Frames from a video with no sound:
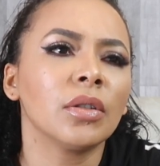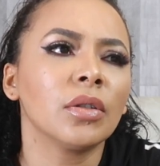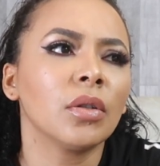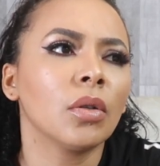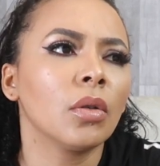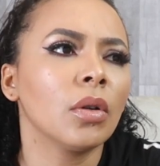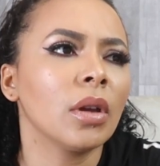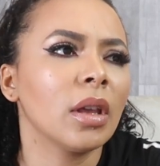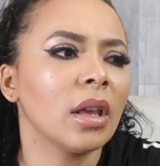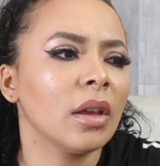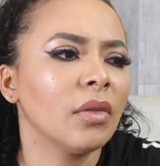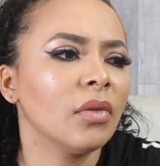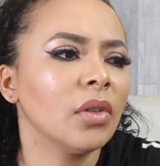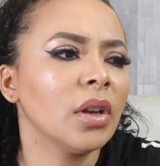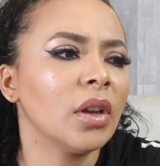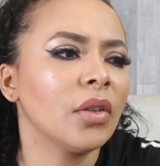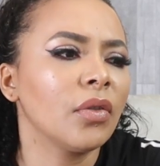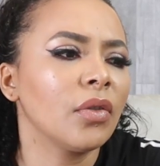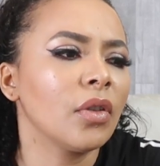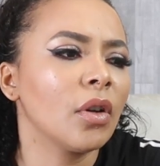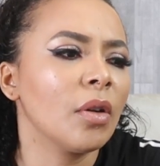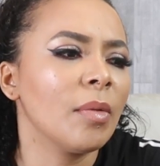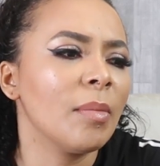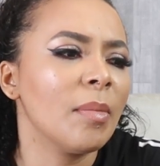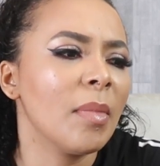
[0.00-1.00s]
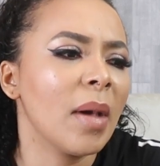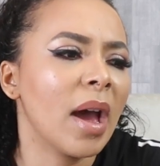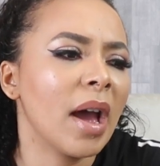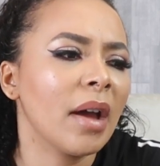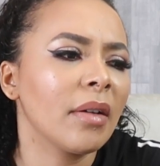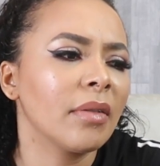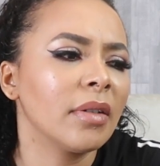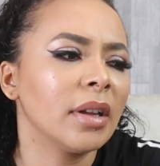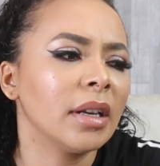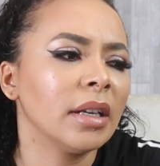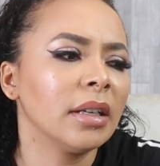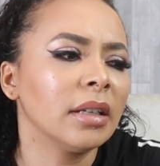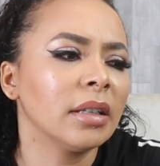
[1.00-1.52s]
you know, even if you're
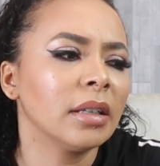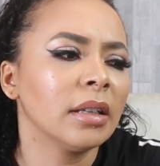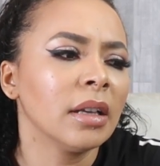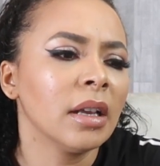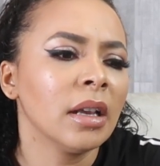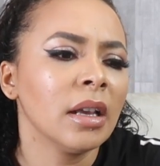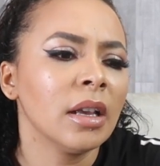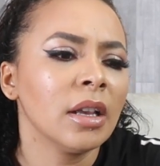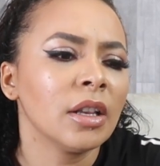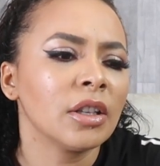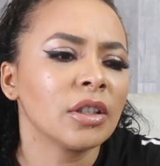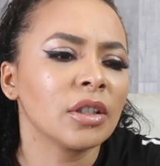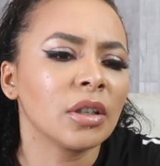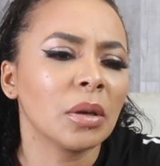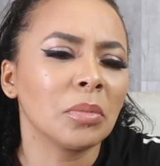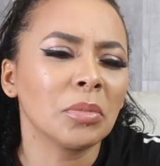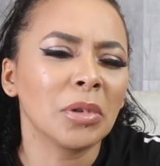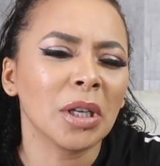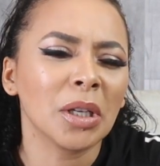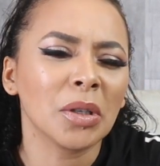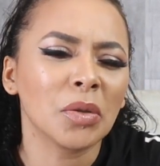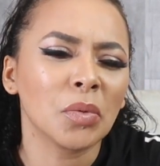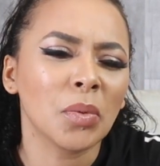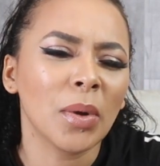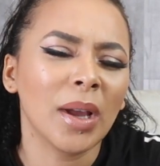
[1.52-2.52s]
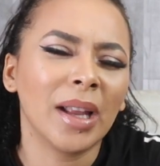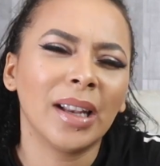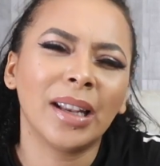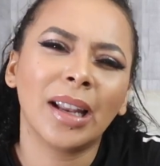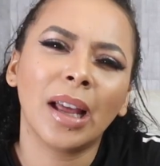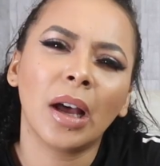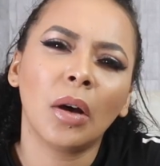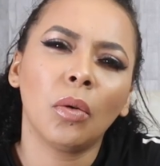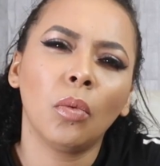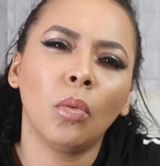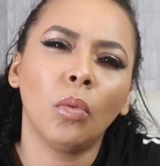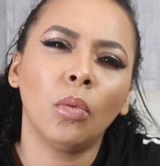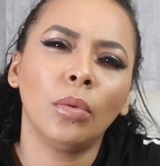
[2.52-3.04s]
married, sometimes we
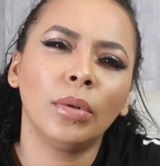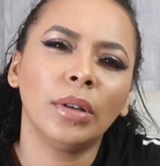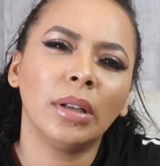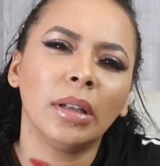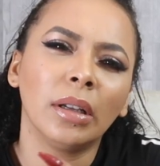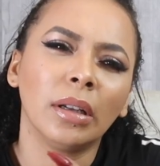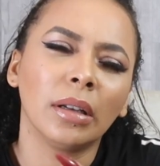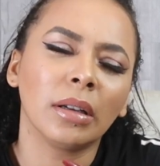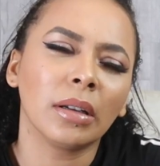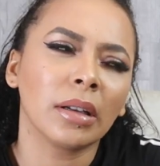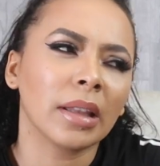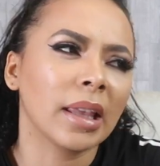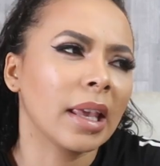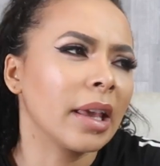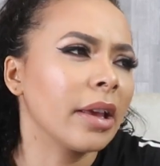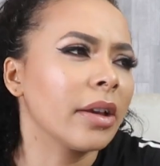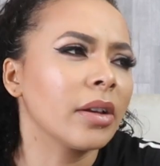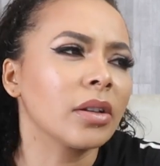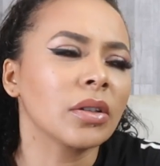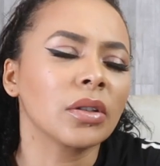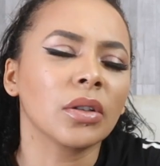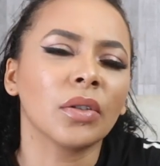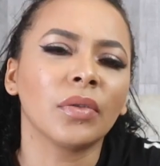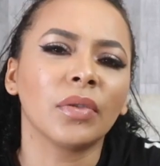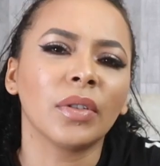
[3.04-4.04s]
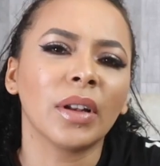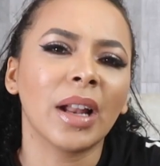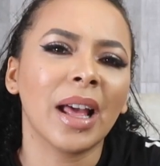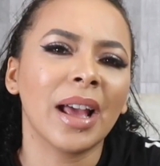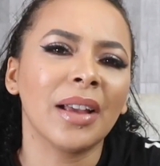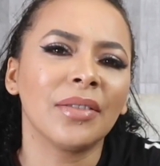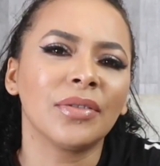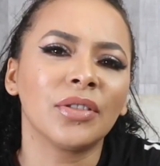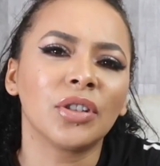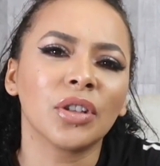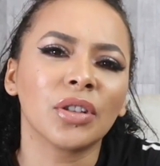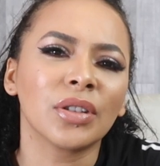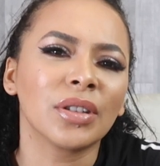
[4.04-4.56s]
allow the chaos of
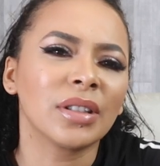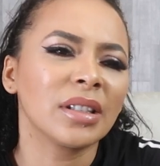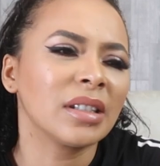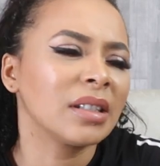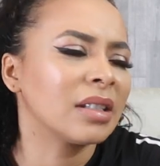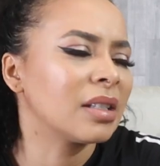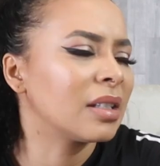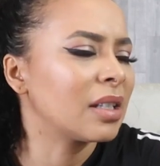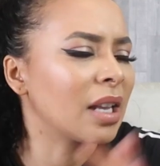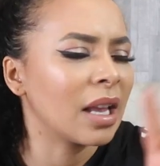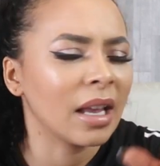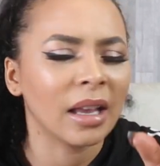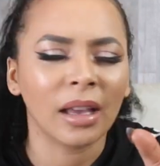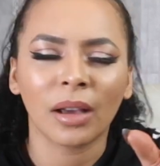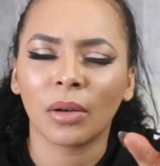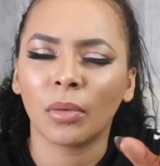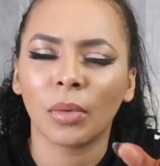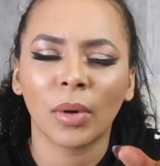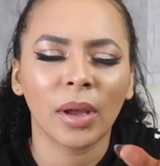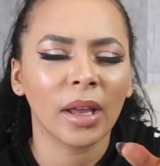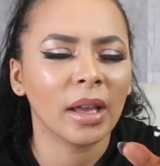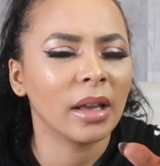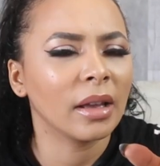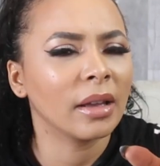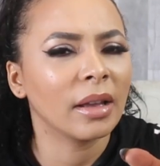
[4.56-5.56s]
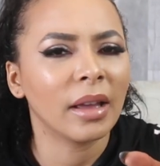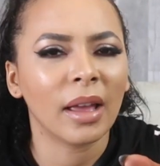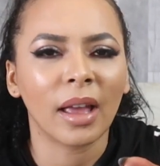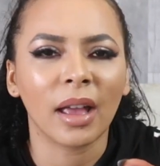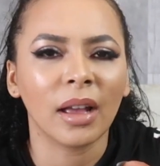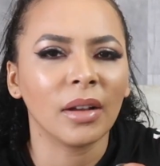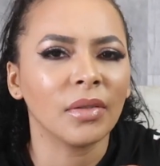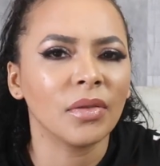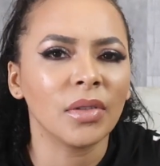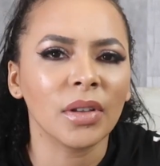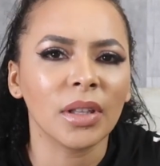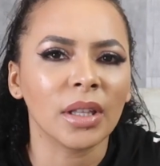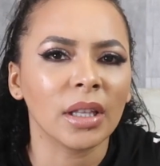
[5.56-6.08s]
life just take away
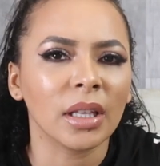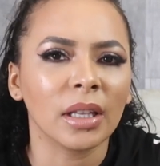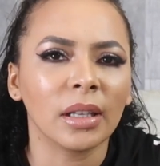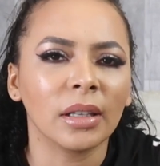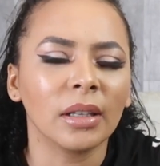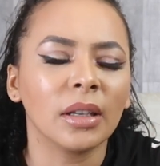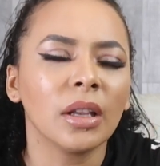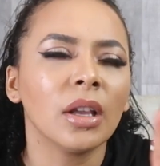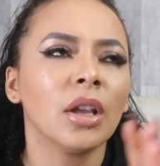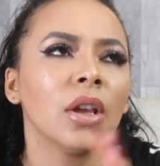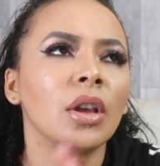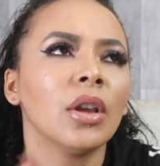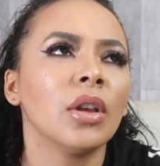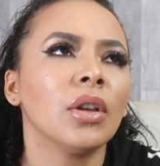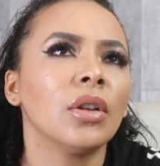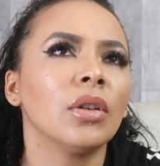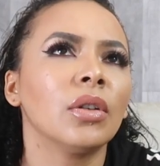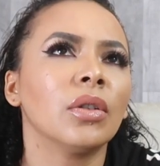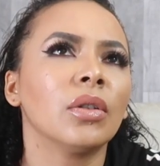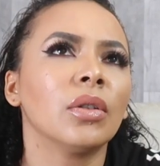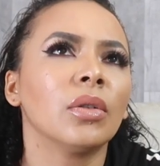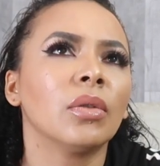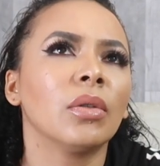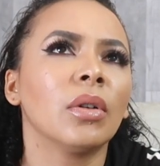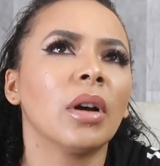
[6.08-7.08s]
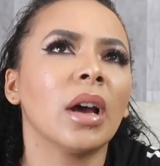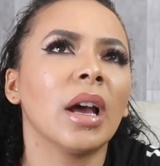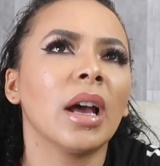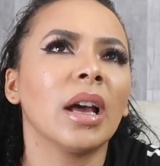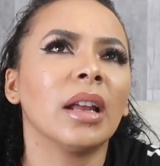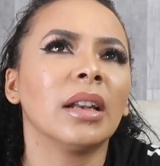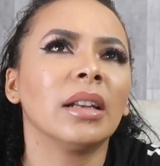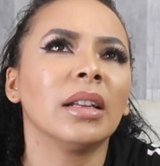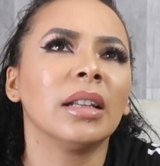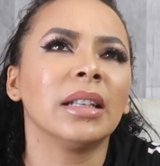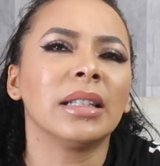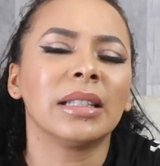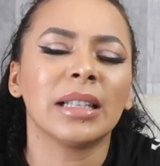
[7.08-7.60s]
everything, you know,
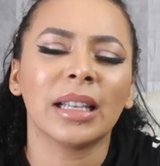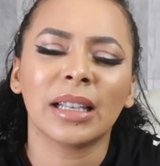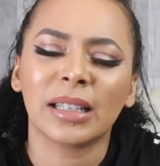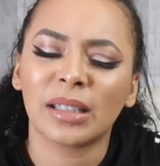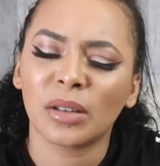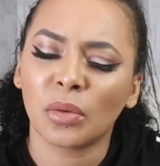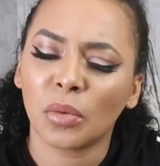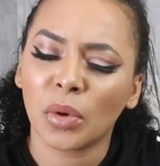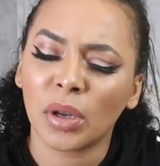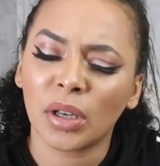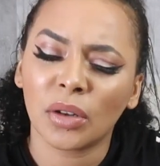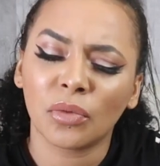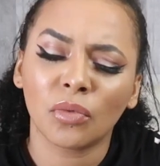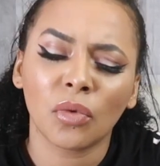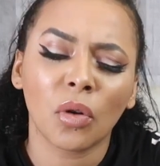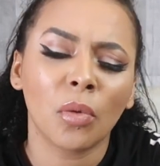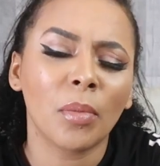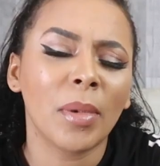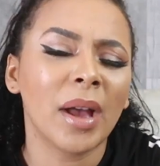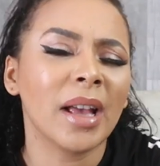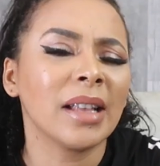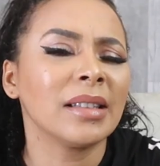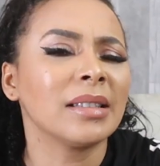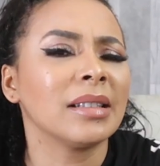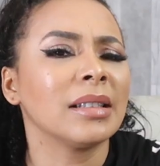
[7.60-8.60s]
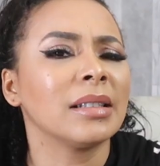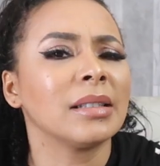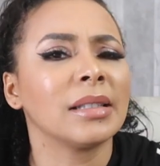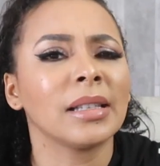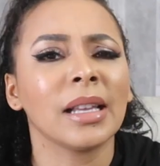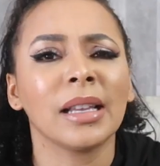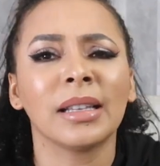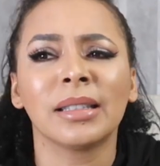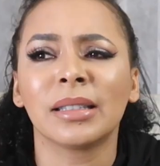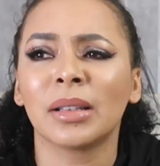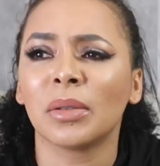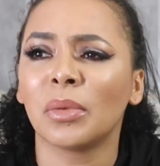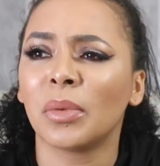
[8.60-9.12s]
and it takes away the romance, it
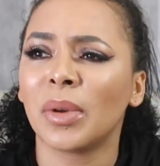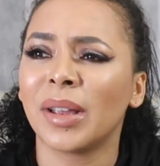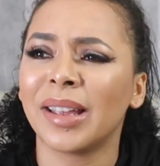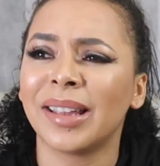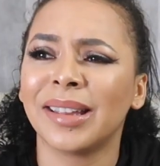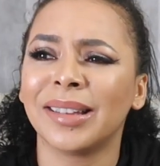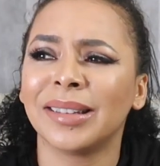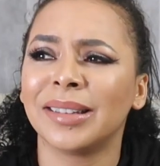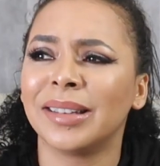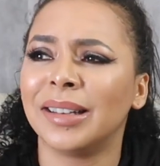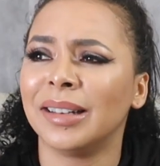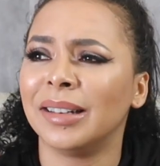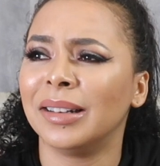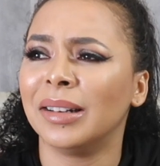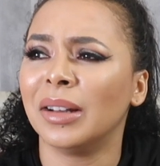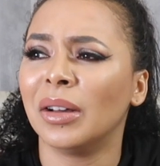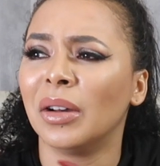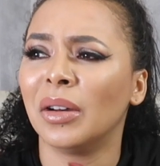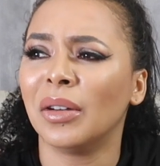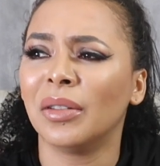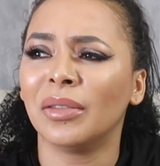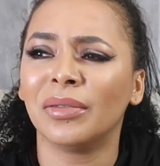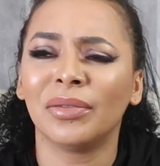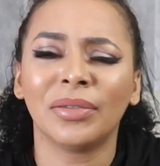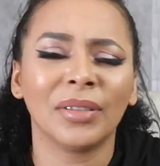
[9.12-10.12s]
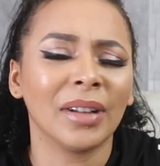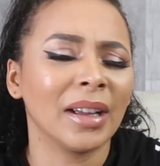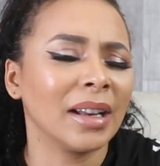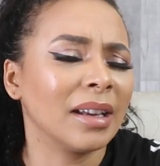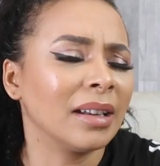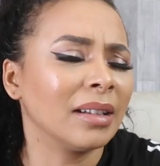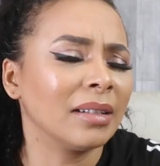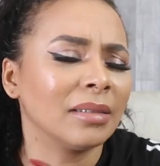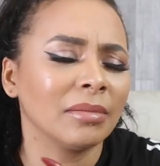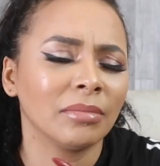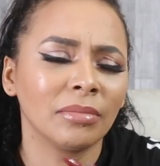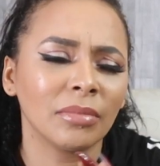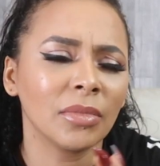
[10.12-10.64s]
takes away the love,
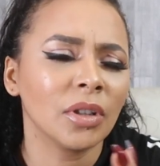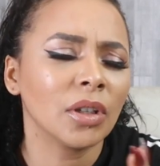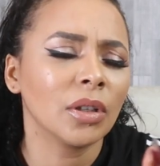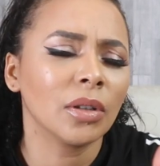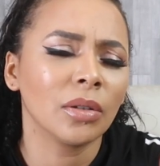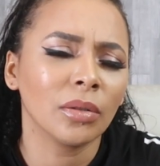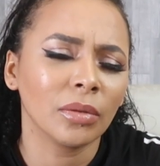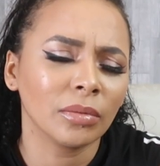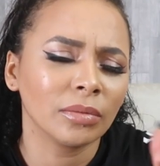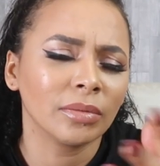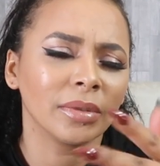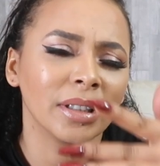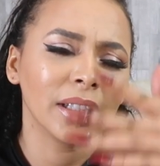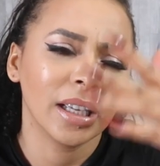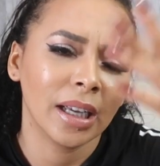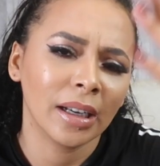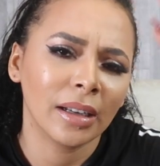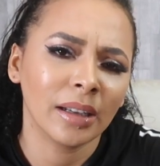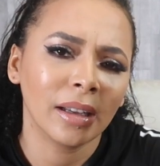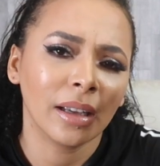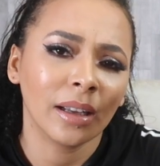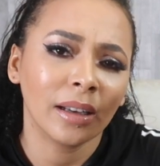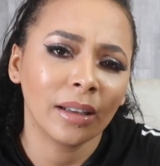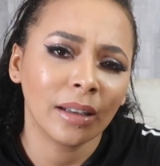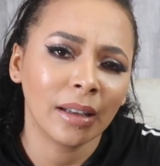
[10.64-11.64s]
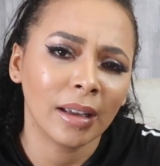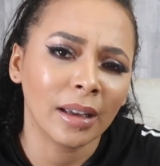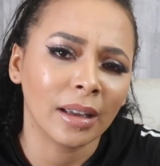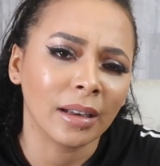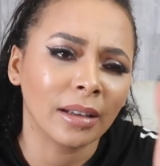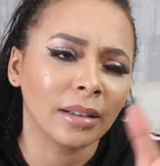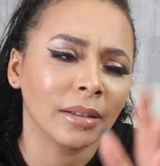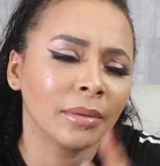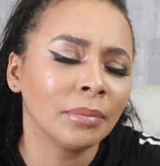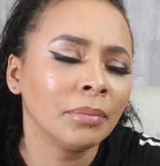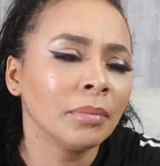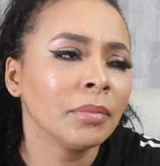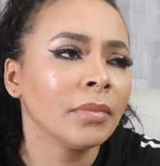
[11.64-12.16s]
and you know, yada yada
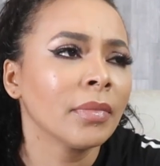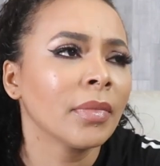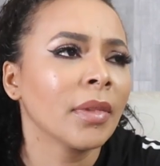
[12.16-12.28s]
yada.